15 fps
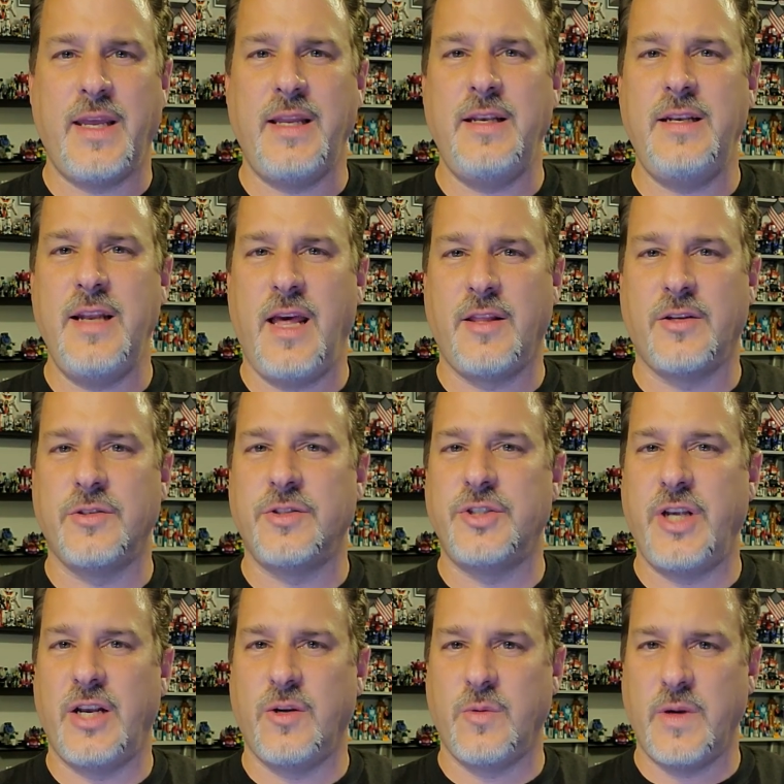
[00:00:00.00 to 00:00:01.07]
another
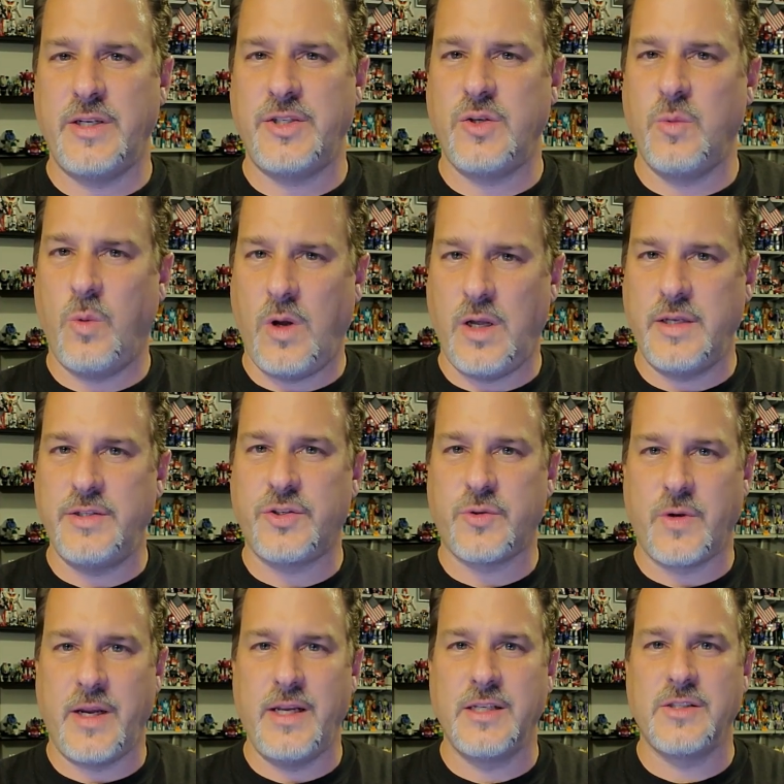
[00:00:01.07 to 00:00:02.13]
Generation 1
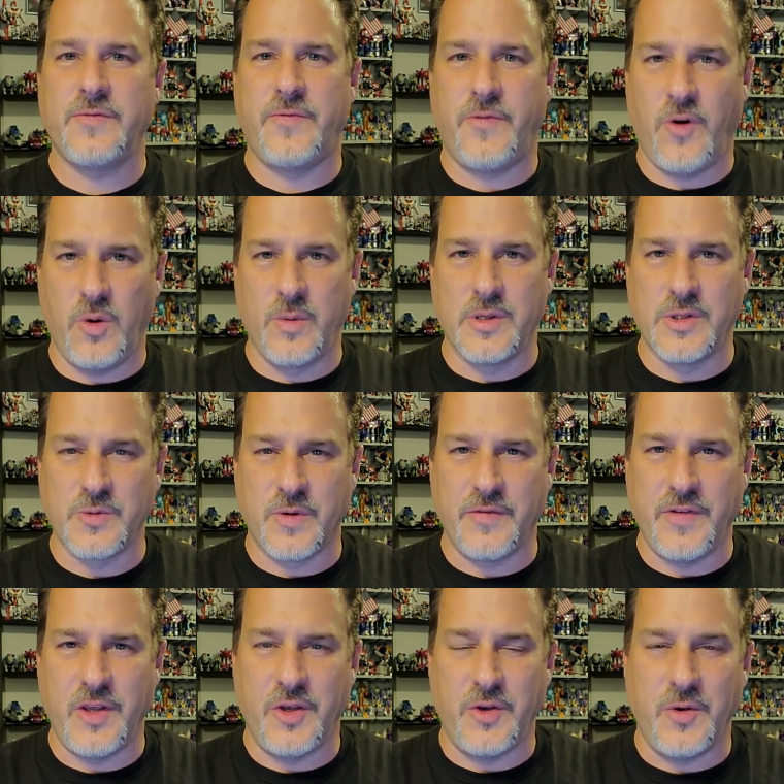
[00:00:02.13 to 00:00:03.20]
Transformers
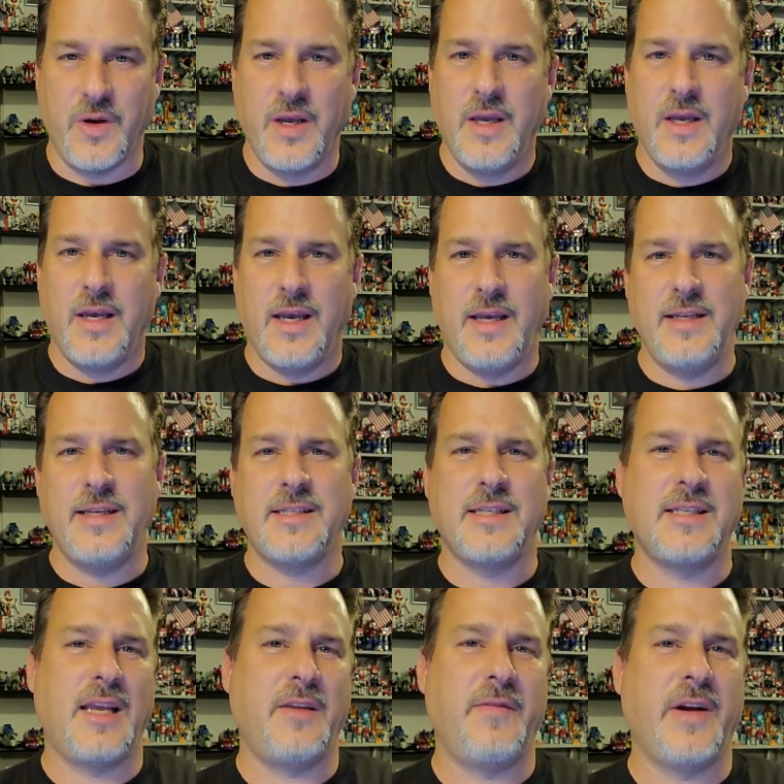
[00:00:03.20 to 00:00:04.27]
review. And this
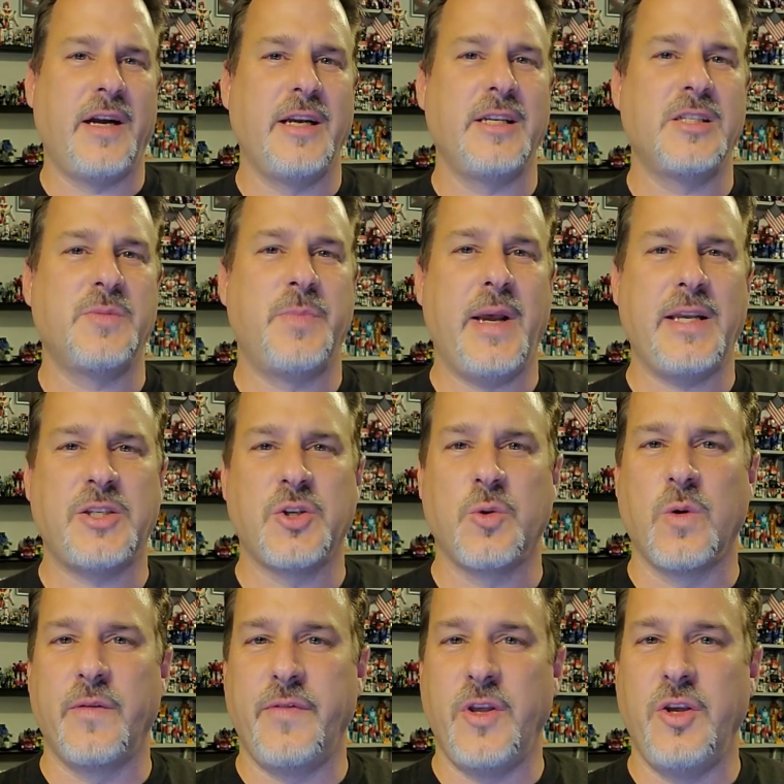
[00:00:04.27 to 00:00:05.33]
is a very special
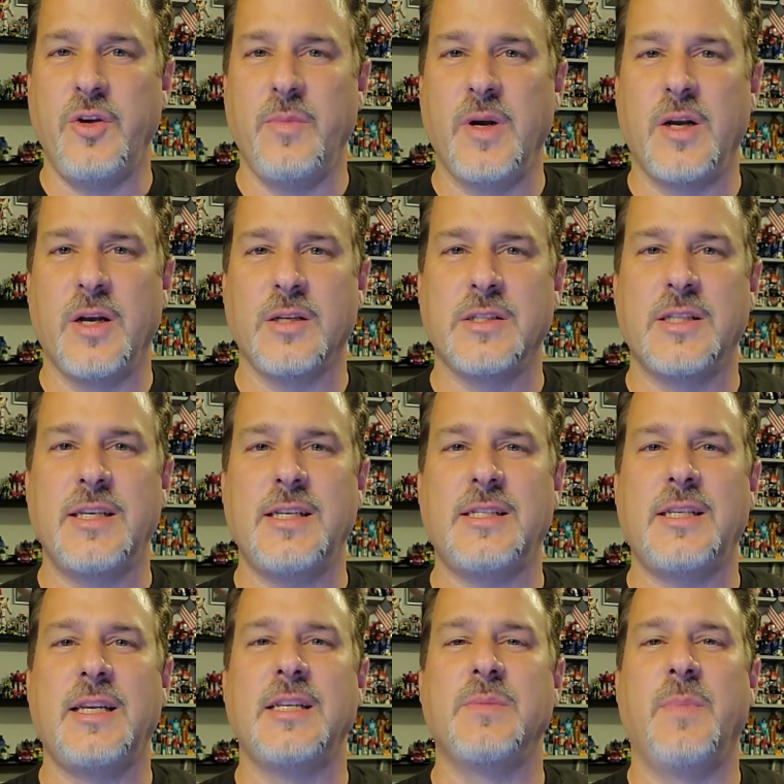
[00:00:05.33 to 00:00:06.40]
review because
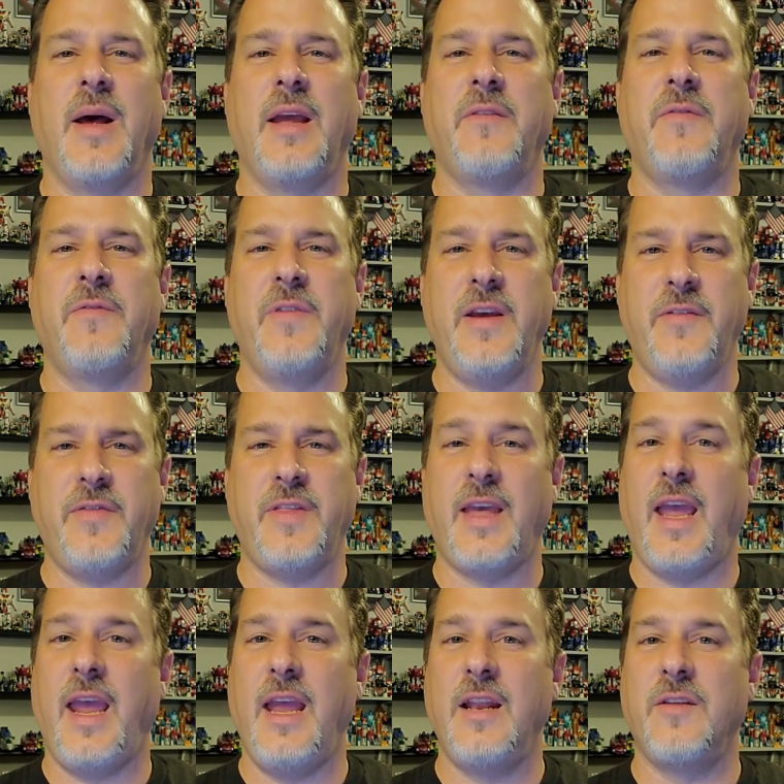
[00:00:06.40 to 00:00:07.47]
this is my 5th
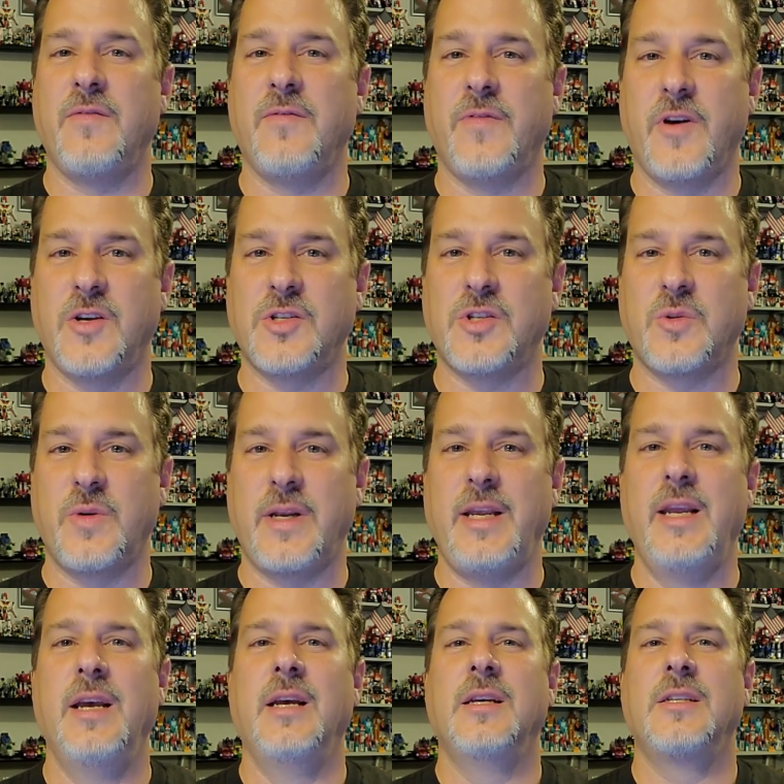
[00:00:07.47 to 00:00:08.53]

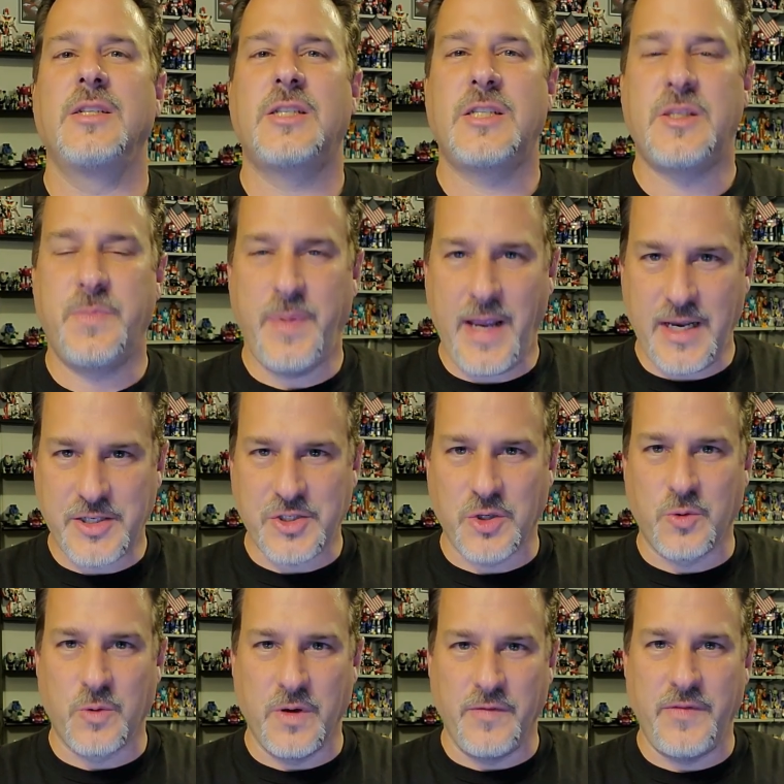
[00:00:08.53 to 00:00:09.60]
anniversary
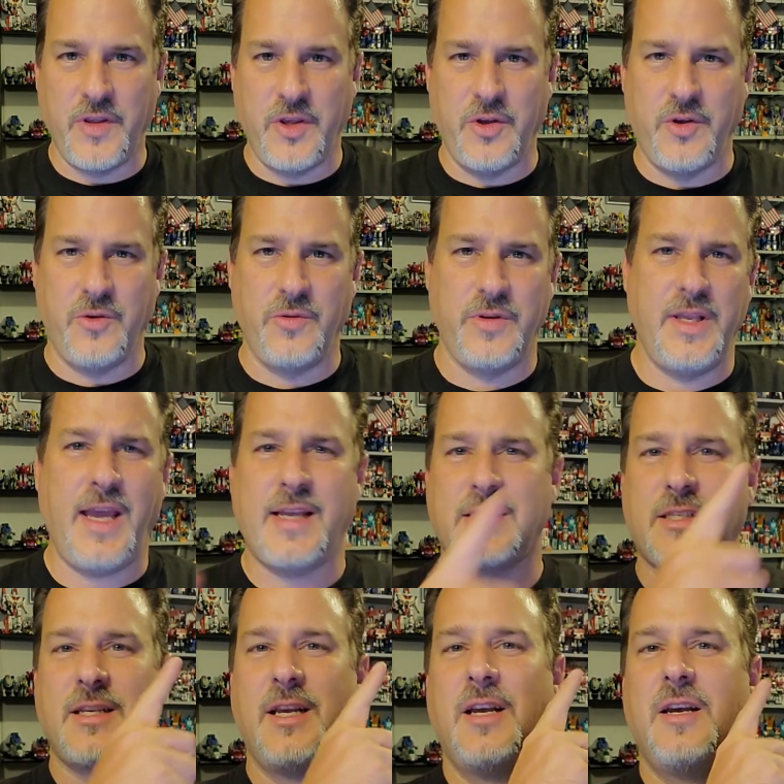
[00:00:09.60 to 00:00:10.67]
special review.
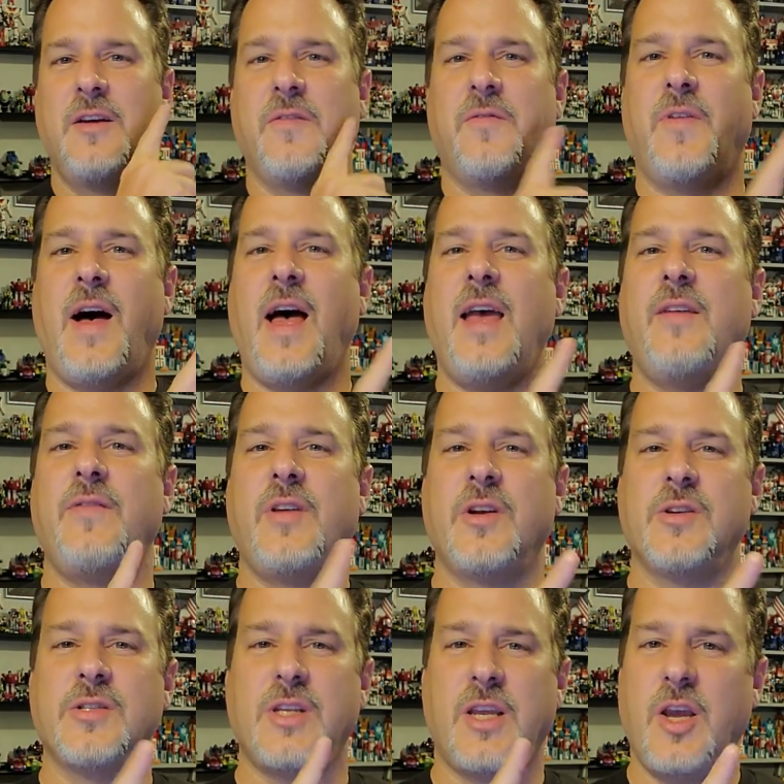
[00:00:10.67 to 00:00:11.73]
Yes, 5
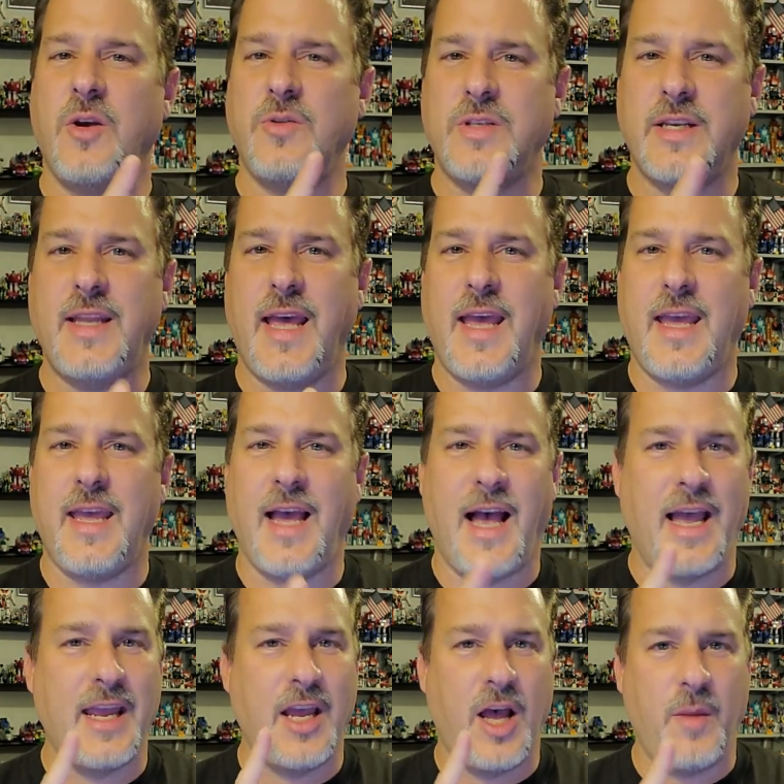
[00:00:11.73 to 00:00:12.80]
years ago today,
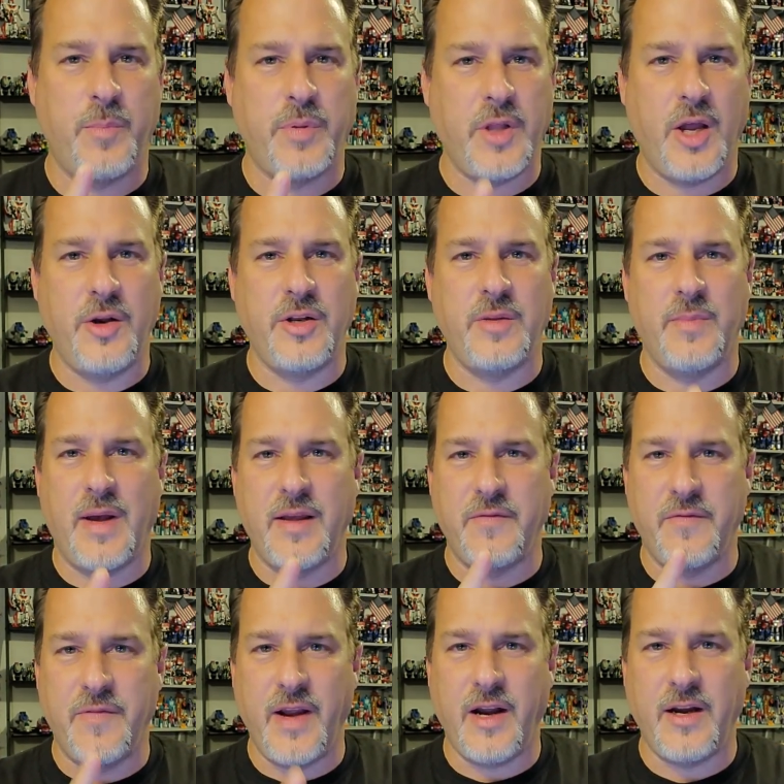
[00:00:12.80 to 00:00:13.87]
I uploaded my
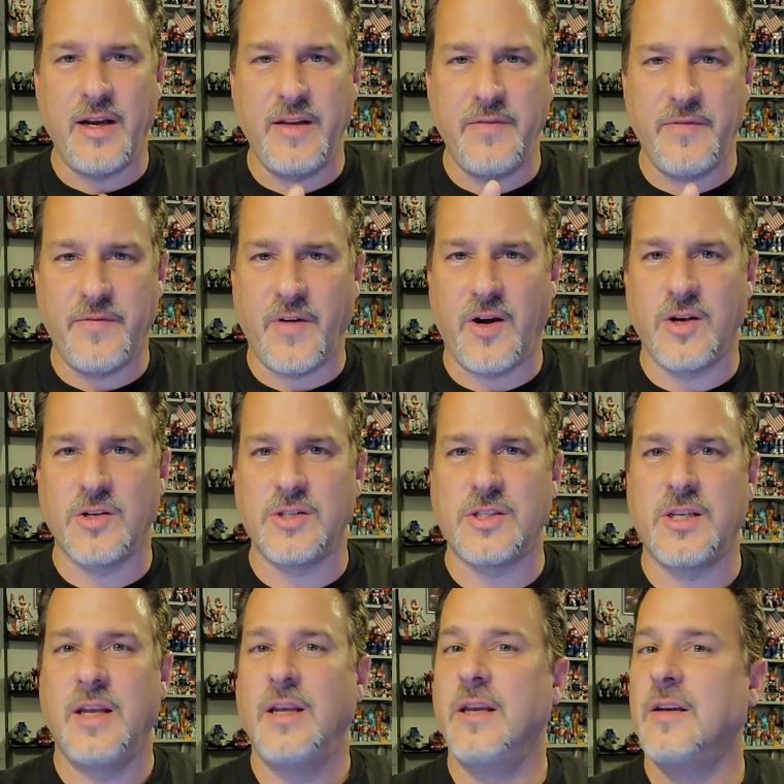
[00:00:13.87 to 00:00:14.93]
very first